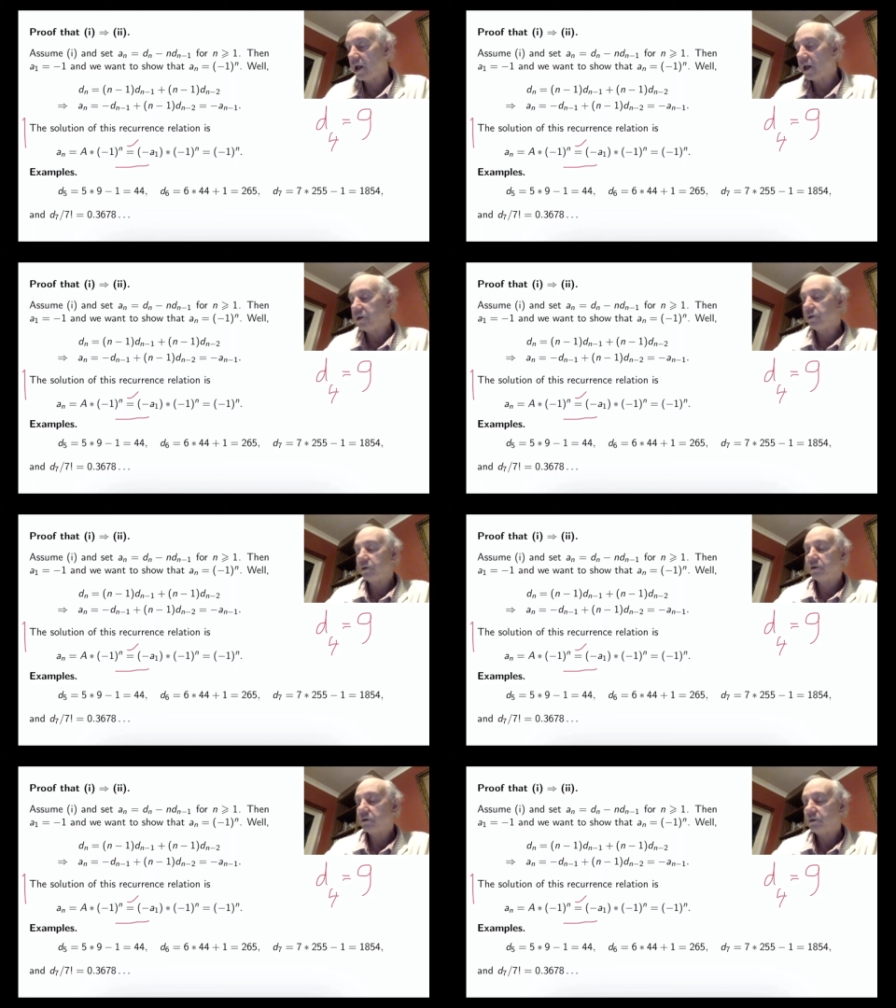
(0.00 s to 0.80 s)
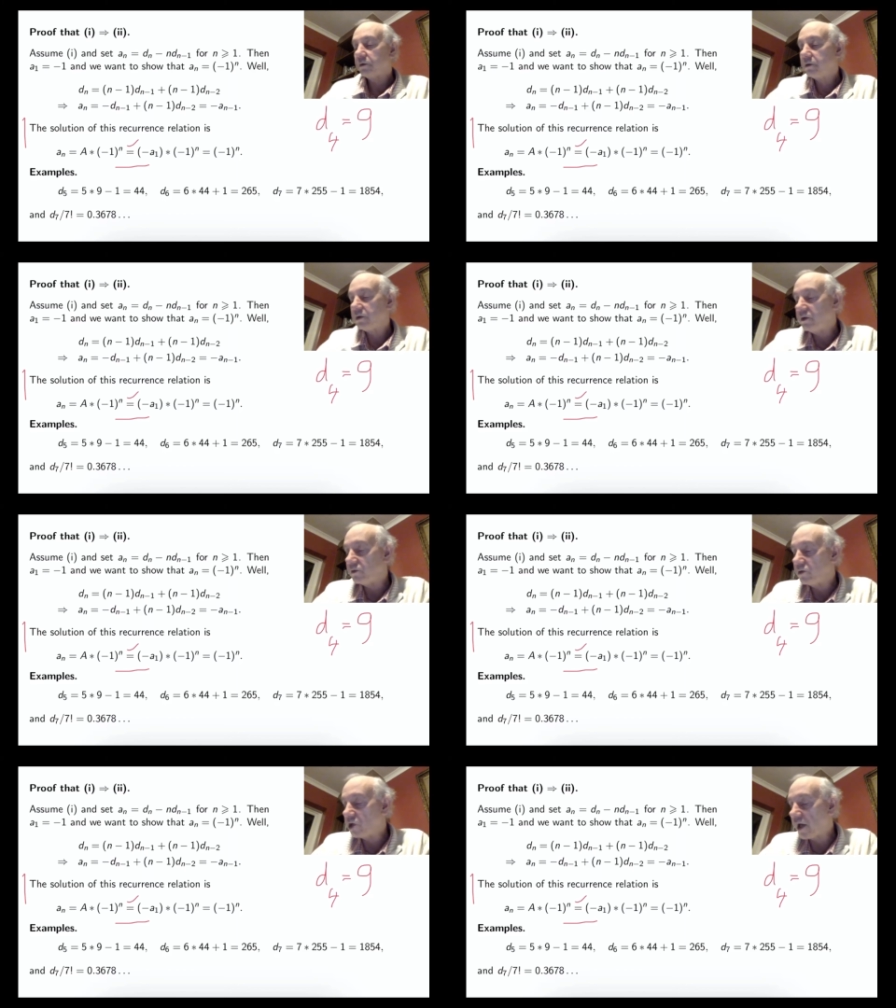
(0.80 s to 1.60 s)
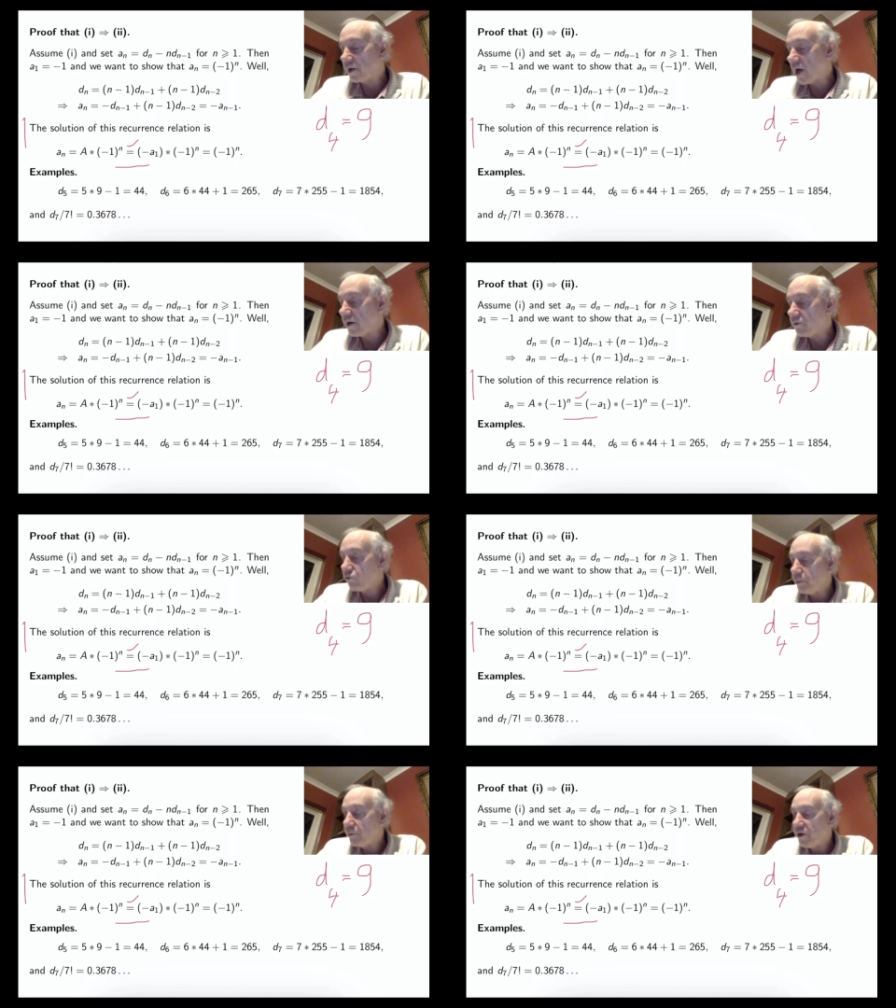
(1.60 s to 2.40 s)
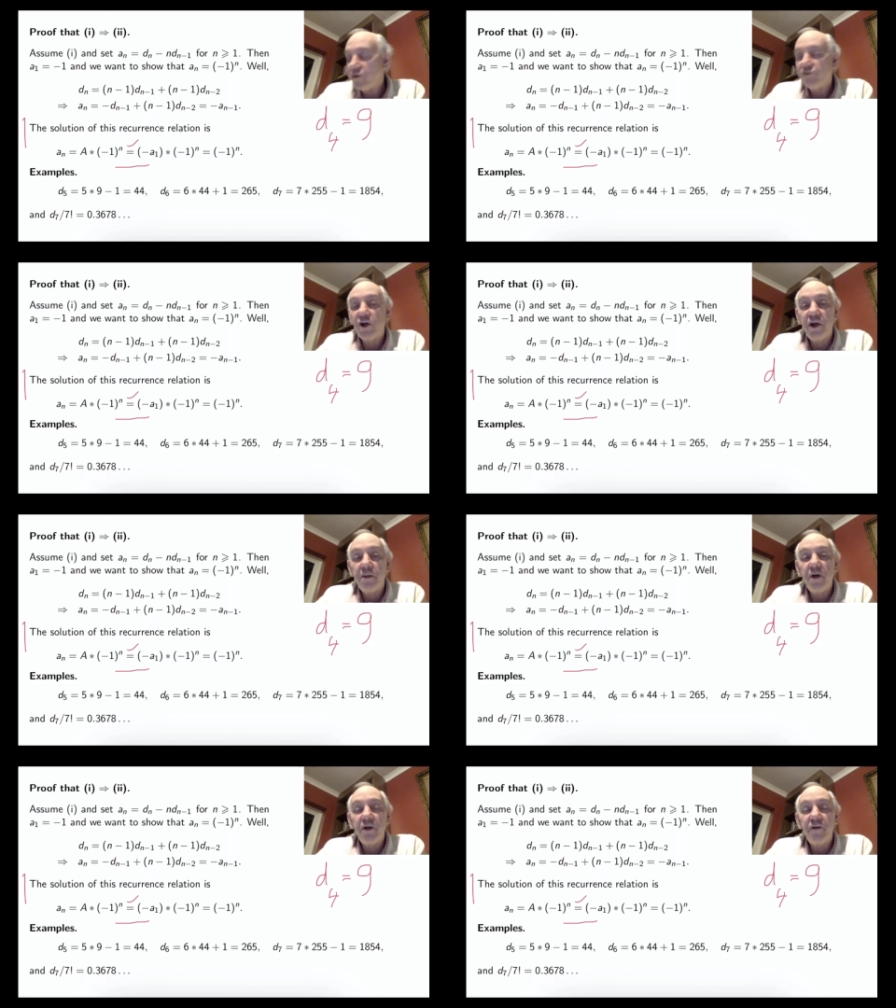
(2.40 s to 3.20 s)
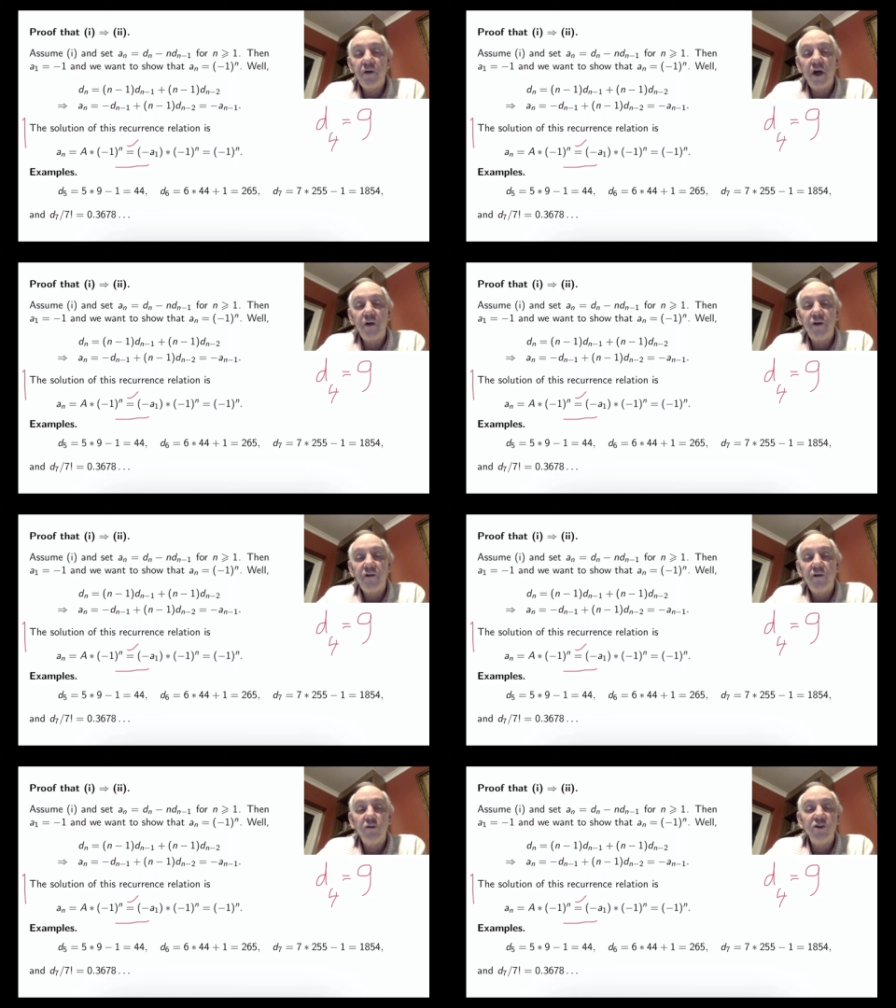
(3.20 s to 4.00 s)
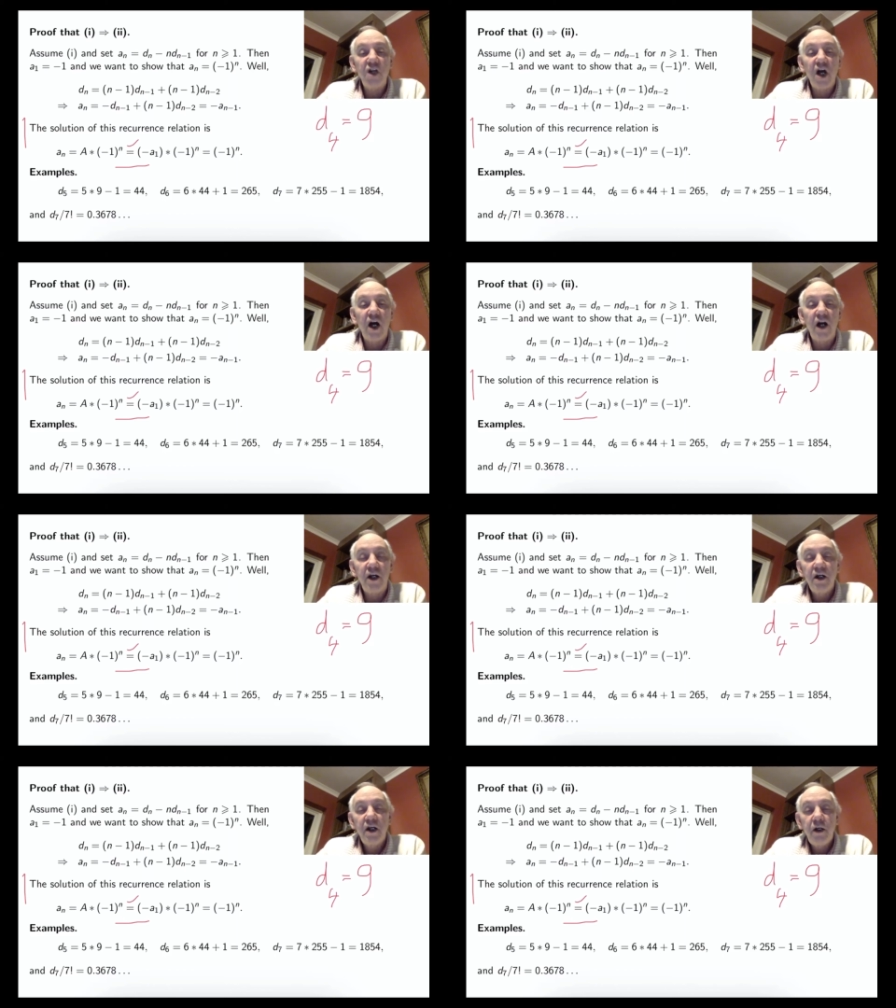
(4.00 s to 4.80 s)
You could even check that from d3, but if you know d4 is 9,